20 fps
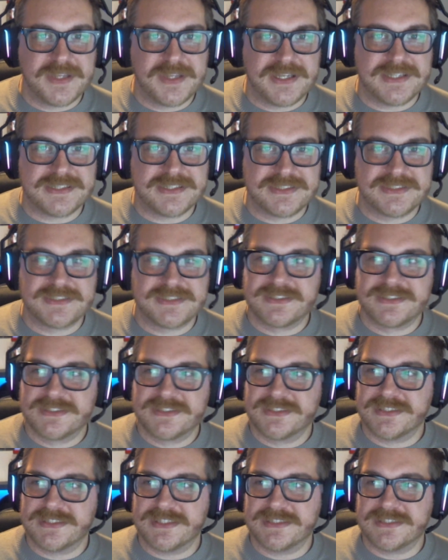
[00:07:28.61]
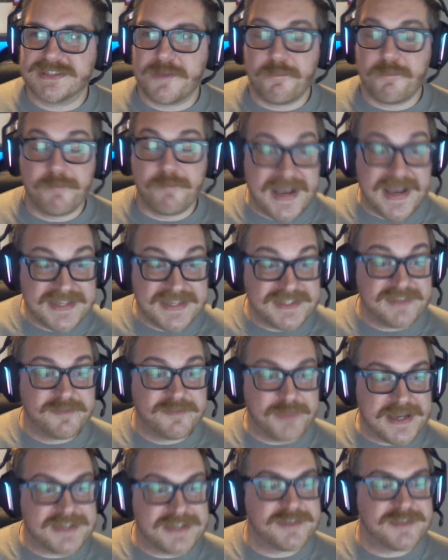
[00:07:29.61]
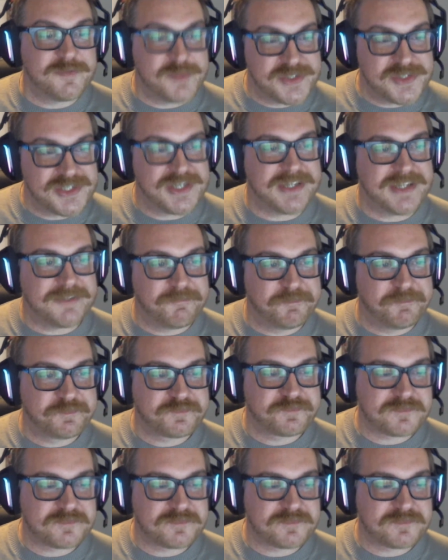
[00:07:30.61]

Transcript: it's it's a massive machine.